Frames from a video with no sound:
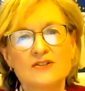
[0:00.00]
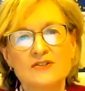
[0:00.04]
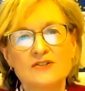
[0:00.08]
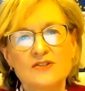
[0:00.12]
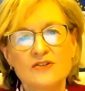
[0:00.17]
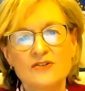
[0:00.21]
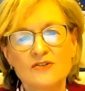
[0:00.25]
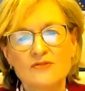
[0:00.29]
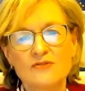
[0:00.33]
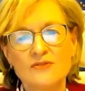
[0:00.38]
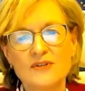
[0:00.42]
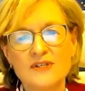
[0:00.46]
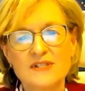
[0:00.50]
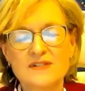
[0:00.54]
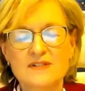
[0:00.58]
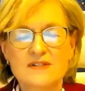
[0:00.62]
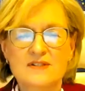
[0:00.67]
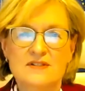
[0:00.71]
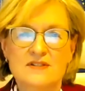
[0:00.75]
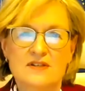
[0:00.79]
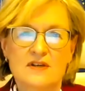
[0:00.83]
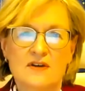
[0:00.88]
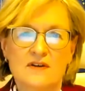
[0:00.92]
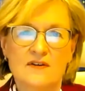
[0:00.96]
to the
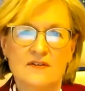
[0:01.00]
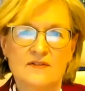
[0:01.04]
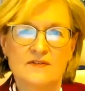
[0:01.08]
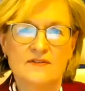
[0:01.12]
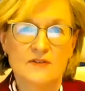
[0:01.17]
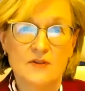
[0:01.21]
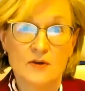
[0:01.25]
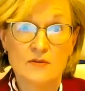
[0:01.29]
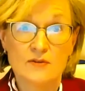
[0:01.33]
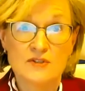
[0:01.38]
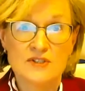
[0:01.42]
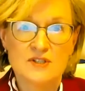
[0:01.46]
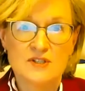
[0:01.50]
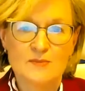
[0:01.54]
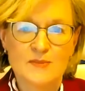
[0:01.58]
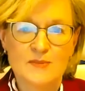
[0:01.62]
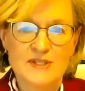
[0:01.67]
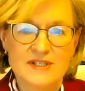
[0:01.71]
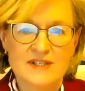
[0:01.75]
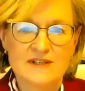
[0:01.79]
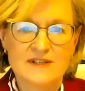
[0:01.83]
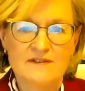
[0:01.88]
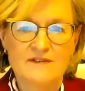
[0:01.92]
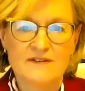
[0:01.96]
risks of those
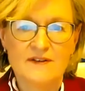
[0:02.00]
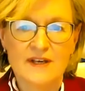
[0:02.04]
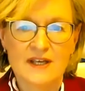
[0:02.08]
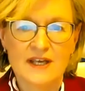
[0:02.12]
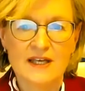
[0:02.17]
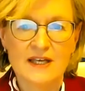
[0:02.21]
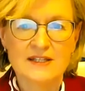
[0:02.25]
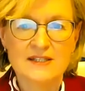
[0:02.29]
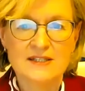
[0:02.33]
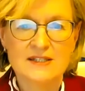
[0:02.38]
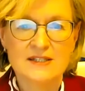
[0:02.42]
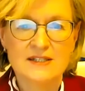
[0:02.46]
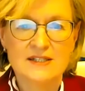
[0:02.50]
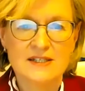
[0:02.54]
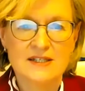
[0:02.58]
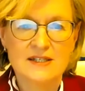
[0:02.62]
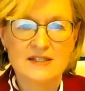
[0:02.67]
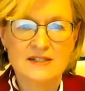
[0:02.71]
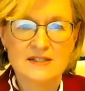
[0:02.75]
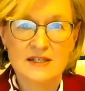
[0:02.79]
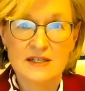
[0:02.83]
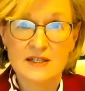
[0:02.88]
specific entities,